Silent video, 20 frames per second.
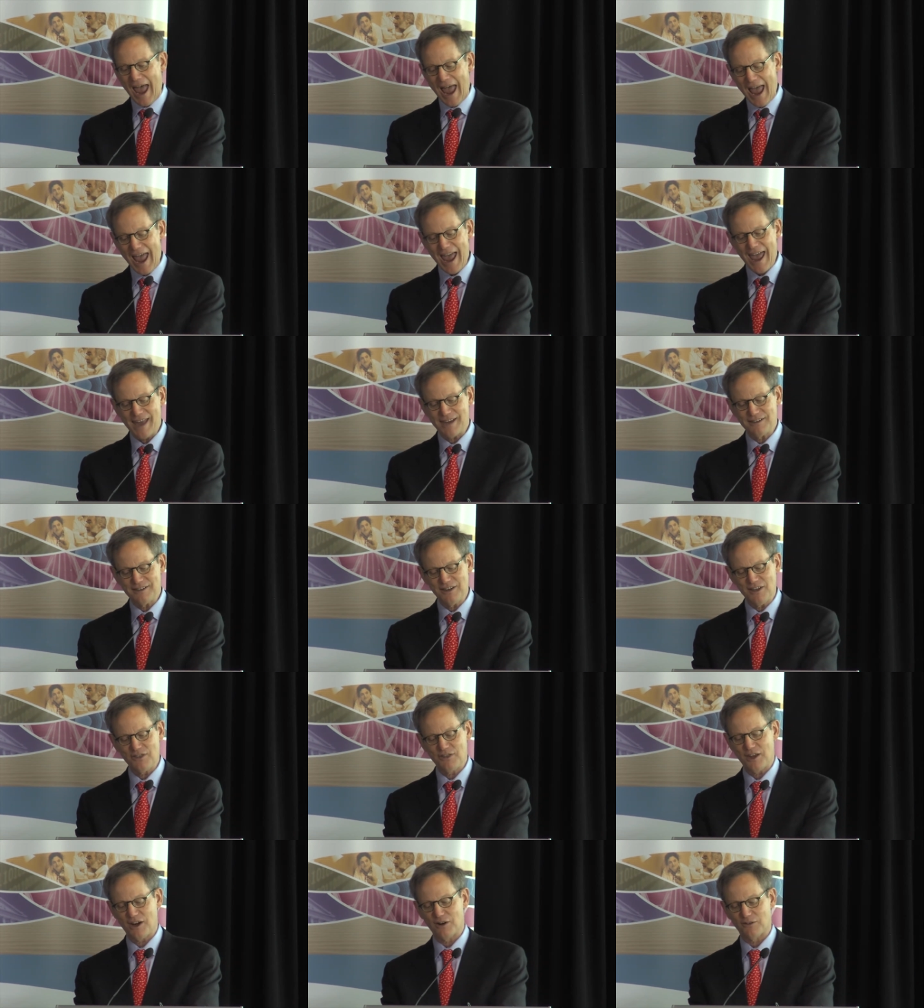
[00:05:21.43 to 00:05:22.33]
and
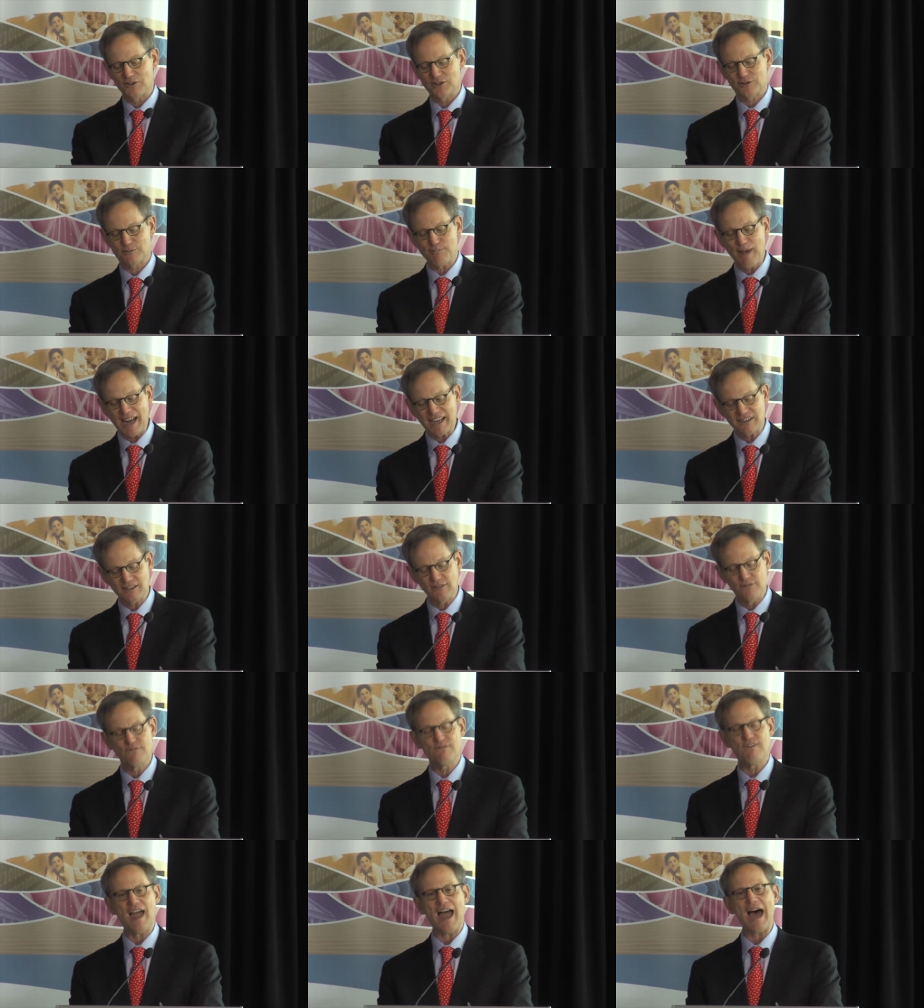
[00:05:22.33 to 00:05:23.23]
their respective
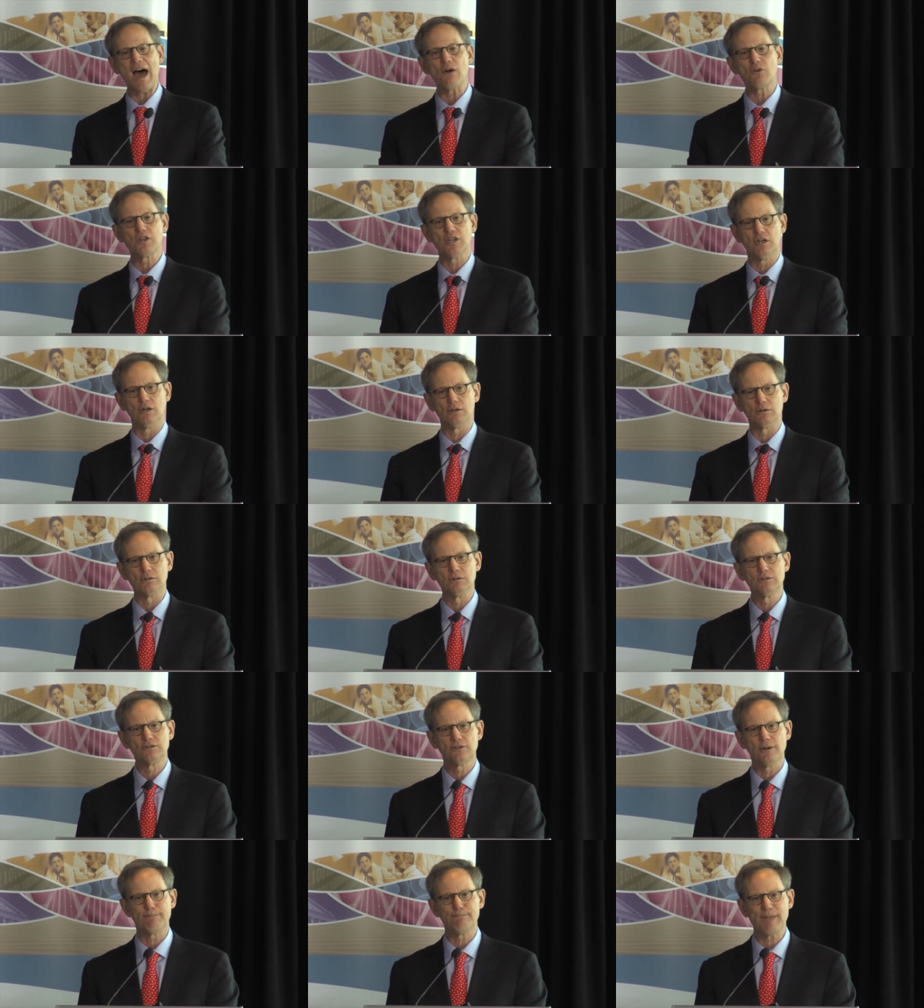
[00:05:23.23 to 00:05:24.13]
value
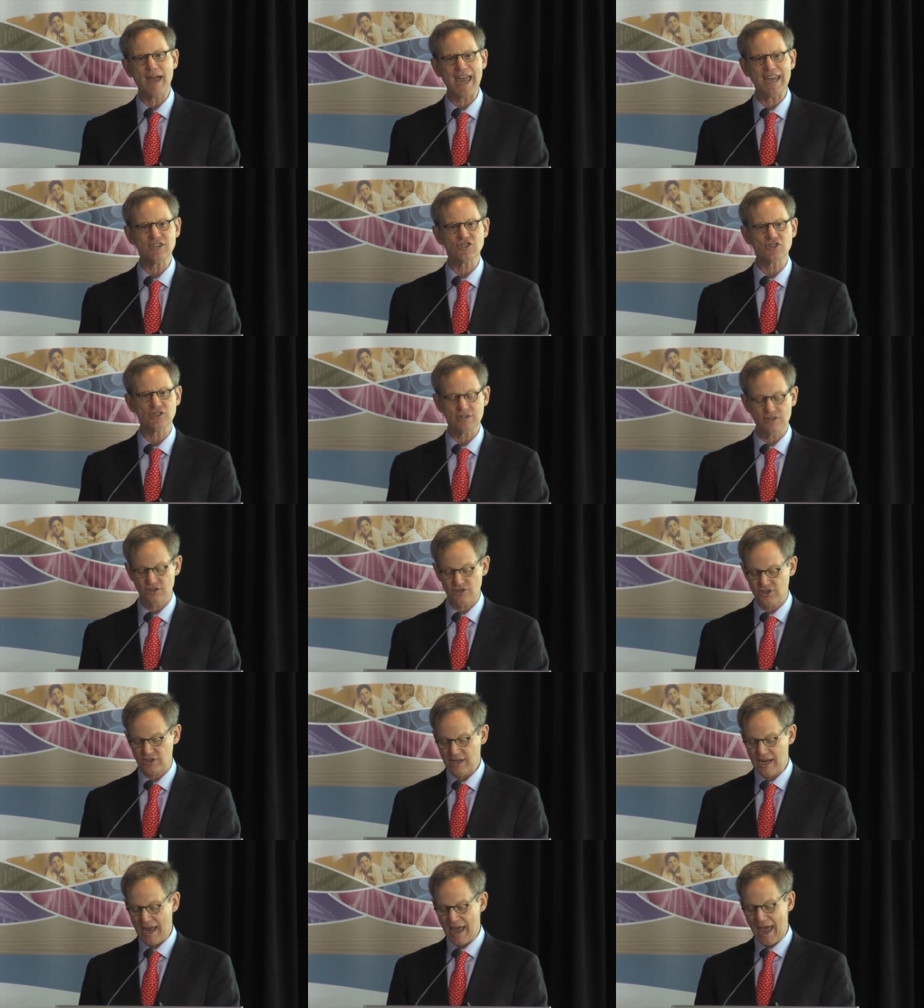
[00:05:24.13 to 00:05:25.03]
to
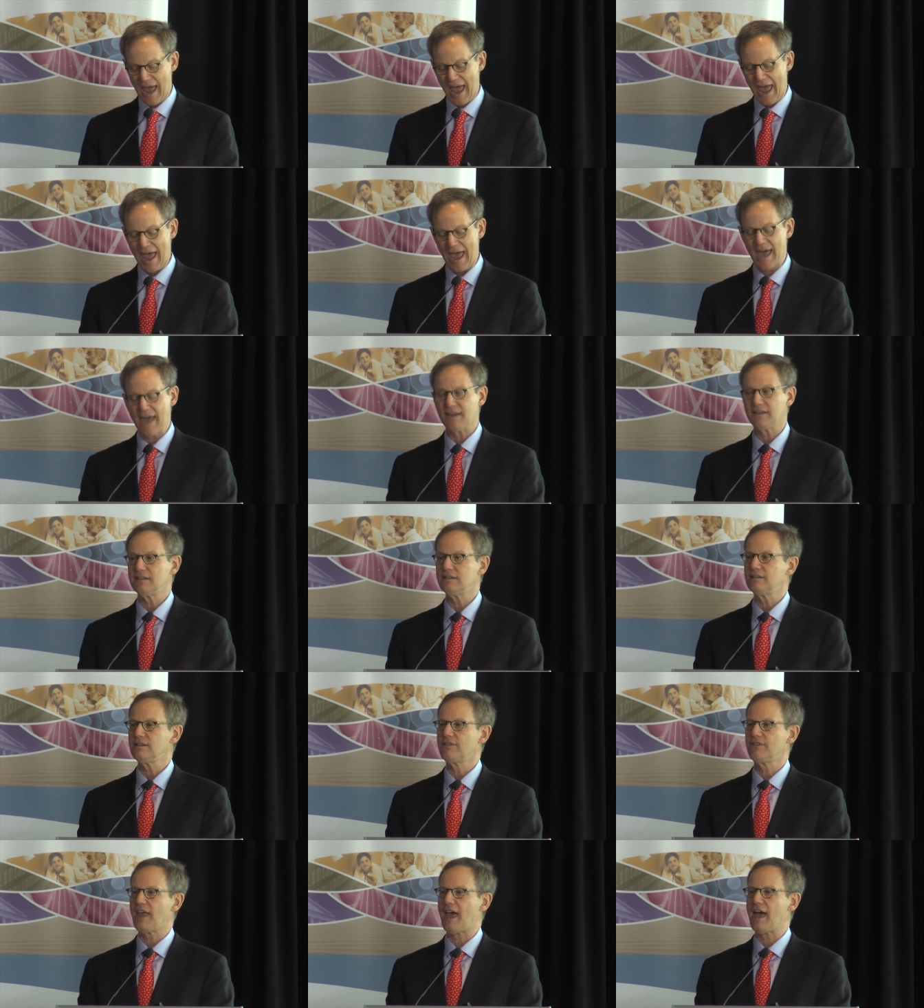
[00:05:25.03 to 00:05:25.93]
patients and
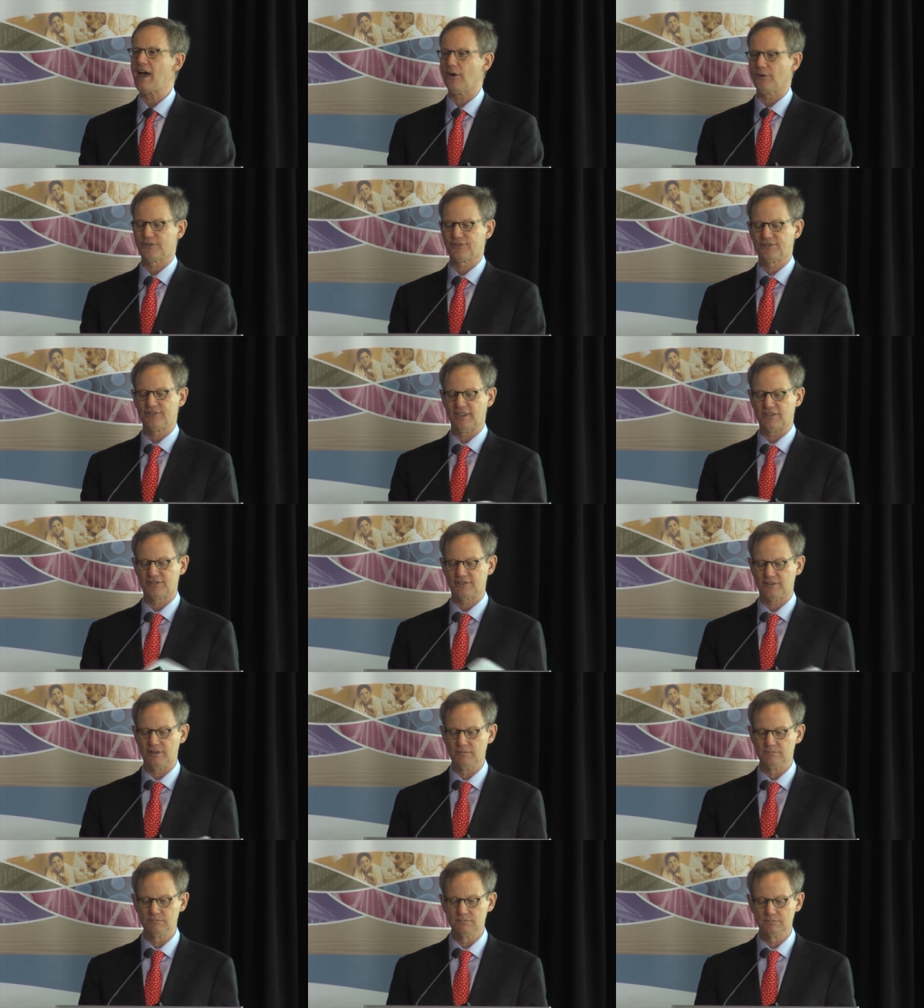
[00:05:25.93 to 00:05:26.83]
the health
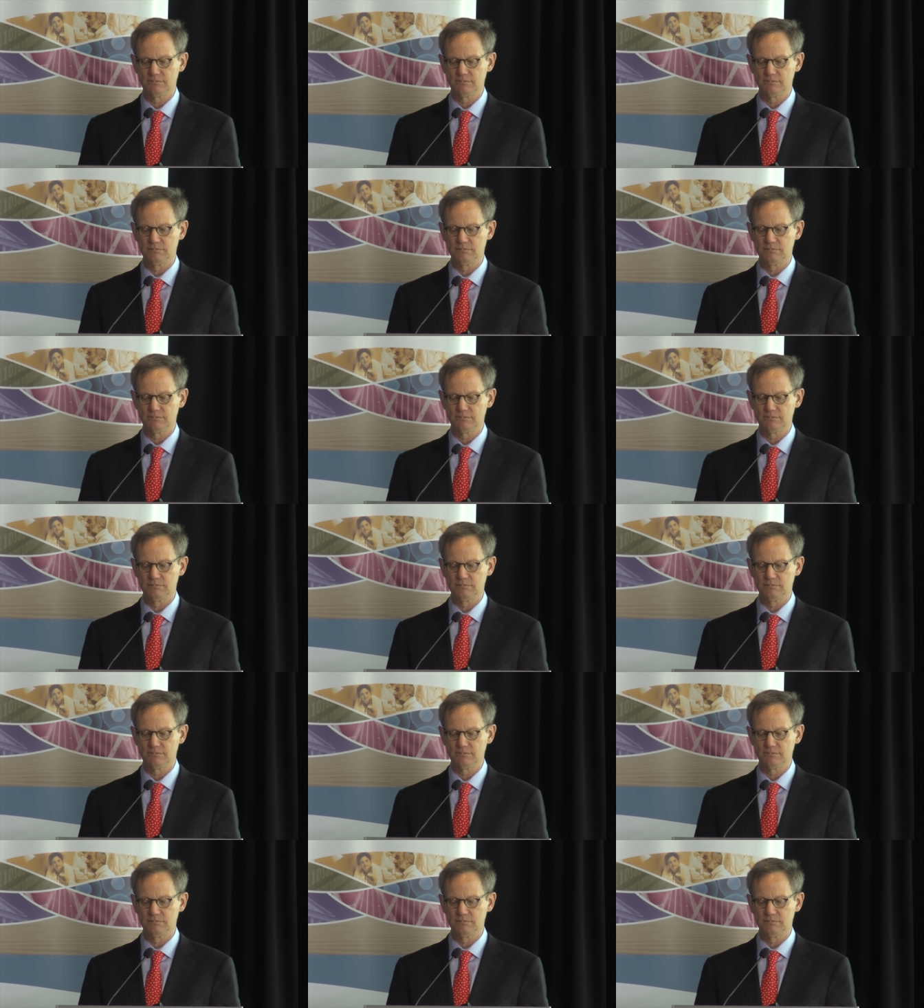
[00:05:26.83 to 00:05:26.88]
system.